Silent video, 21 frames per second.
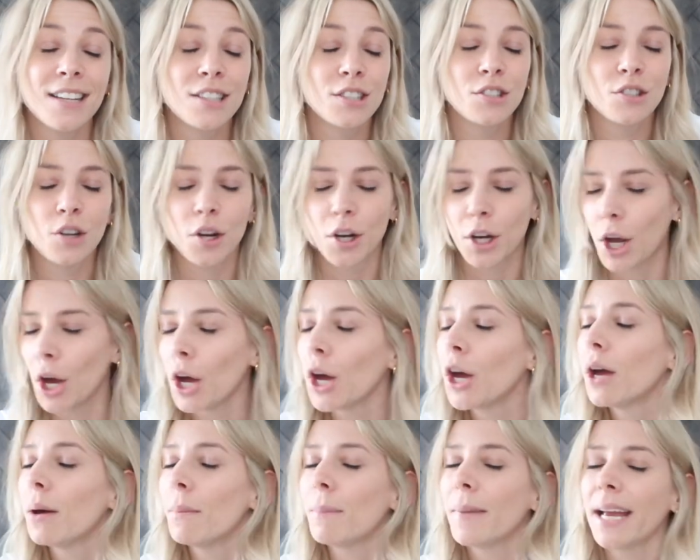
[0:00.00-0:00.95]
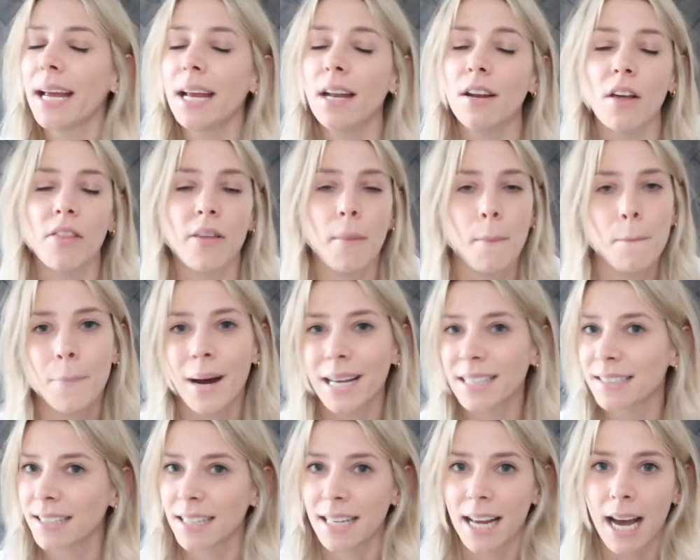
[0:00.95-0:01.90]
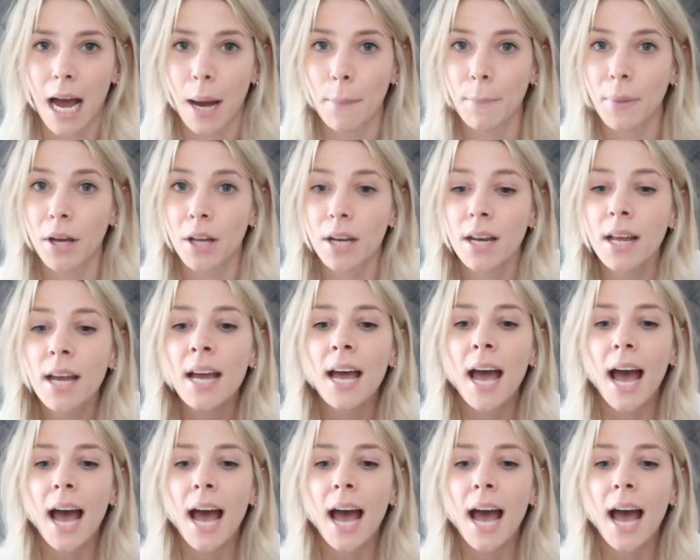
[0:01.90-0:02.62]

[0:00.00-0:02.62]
it's not going to hurt me, nothing bad's going to happen,